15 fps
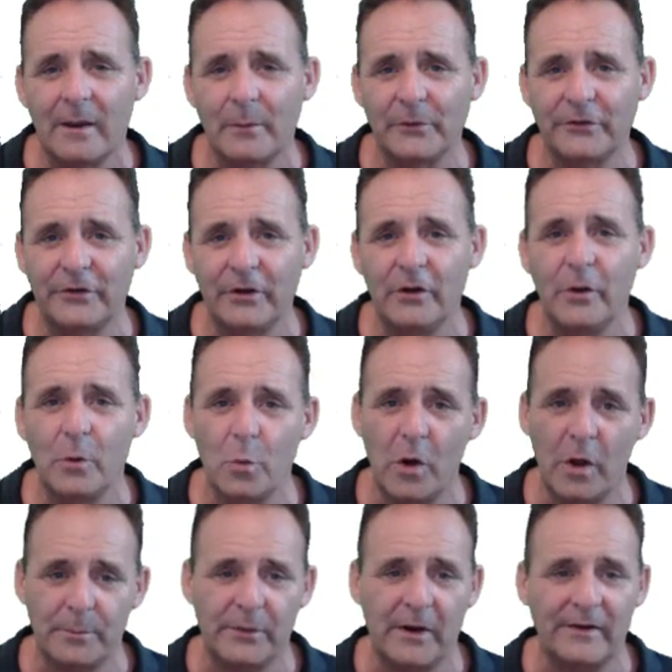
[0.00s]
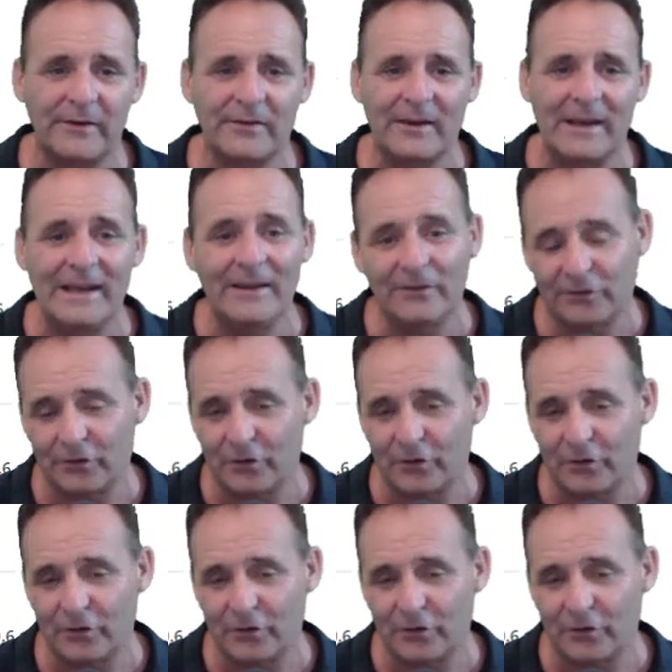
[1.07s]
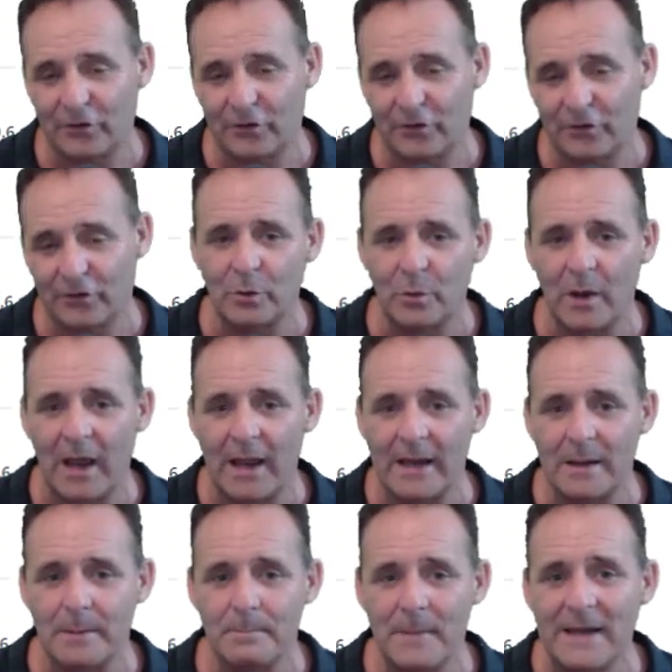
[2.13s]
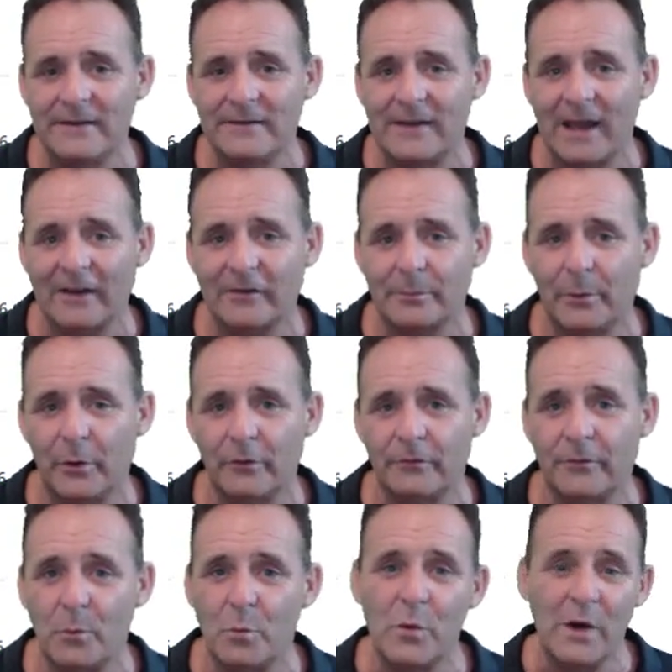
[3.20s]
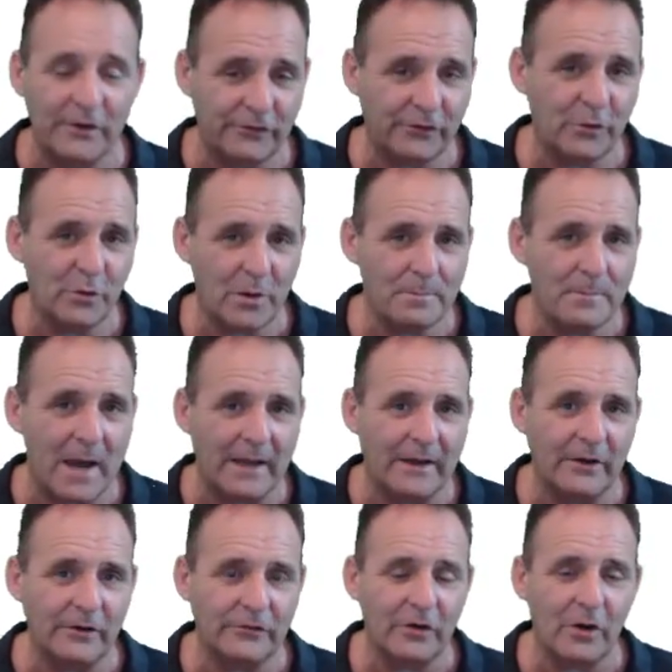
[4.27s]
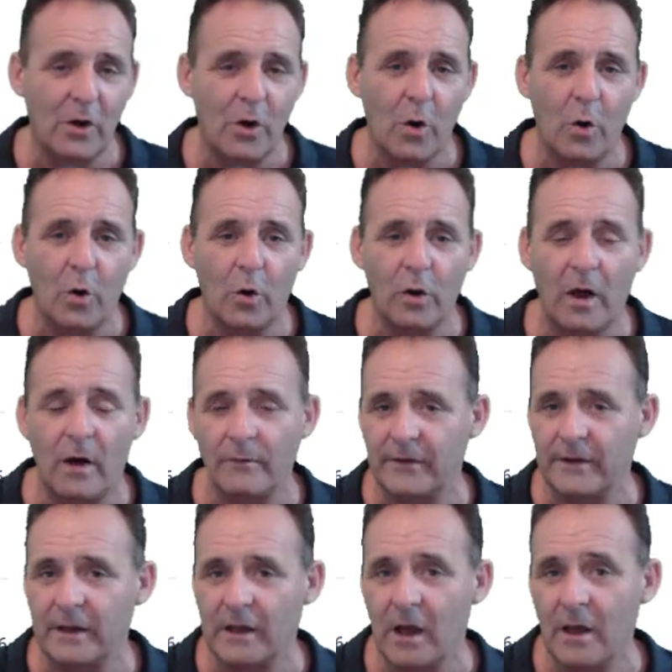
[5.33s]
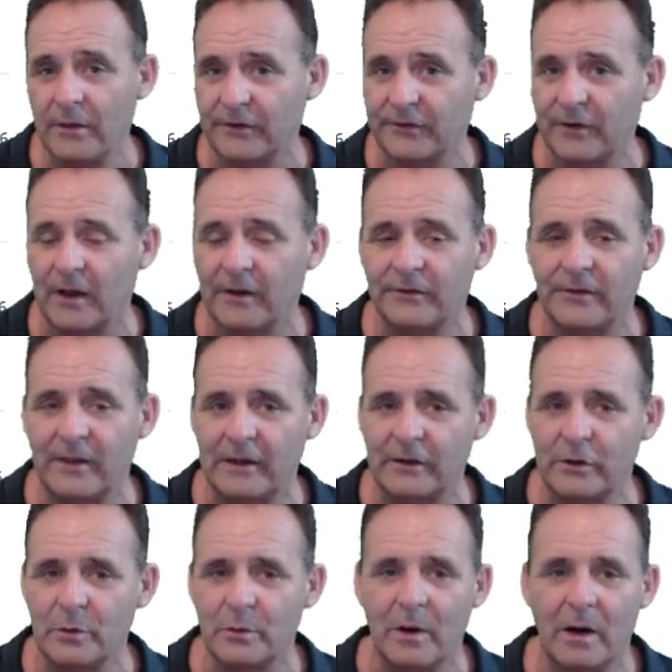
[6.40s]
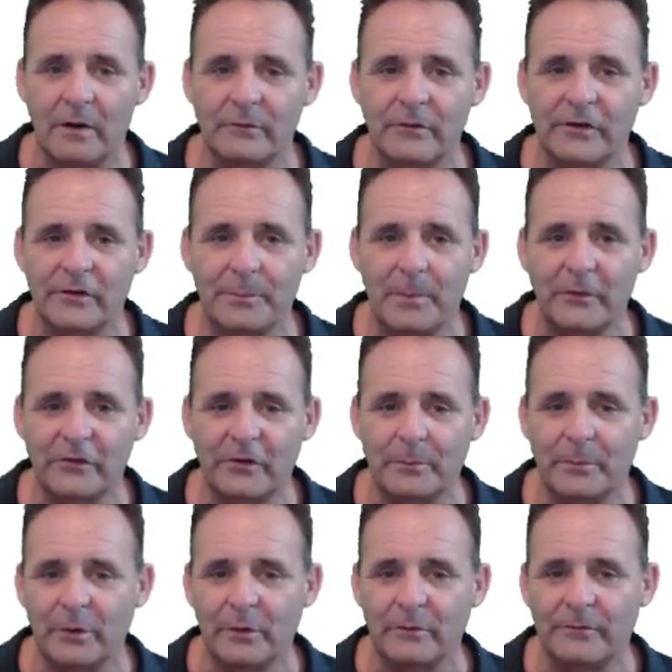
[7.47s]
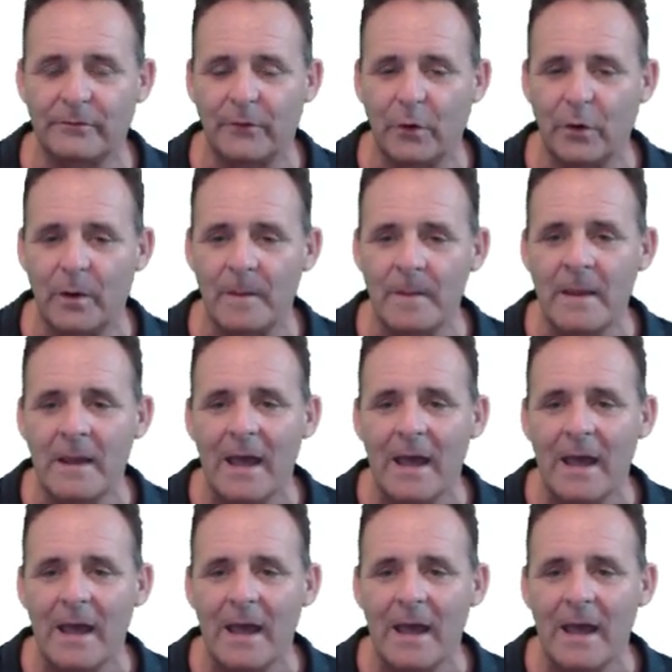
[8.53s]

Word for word: that will turn a WordPress install into a main dashboard from which you can manage all of the other sites that you are responsible for.